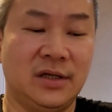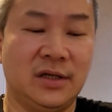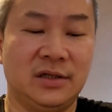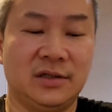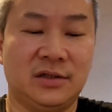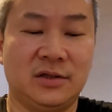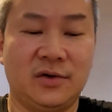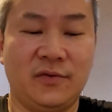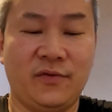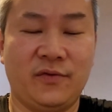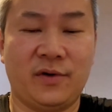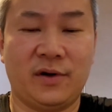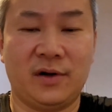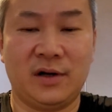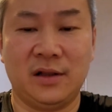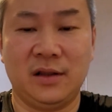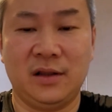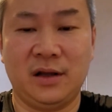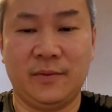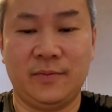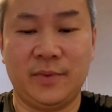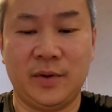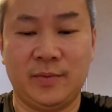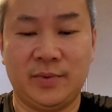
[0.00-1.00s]
So for a
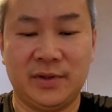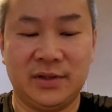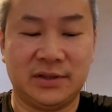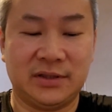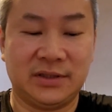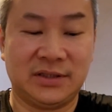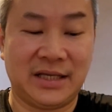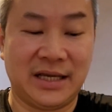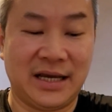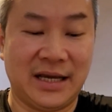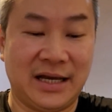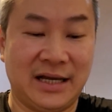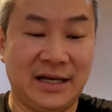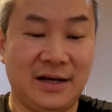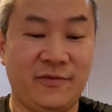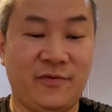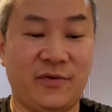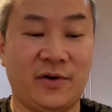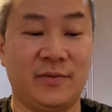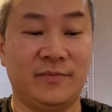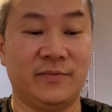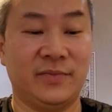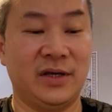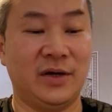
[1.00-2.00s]
lot of people say
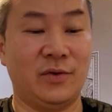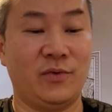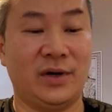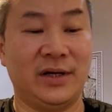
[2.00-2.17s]
from here,